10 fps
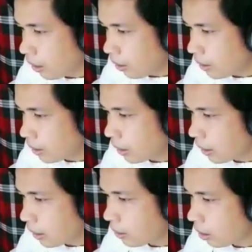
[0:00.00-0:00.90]
On the
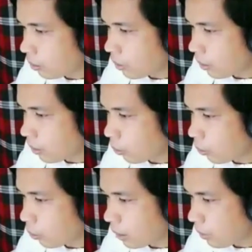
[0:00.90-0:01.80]
second column, we have
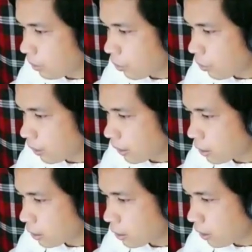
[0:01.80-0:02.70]
weight before
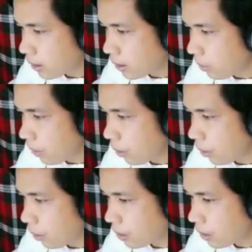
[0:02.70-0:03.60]
expressed in
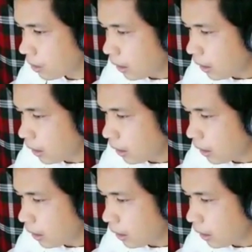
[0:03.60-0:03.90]
pounds.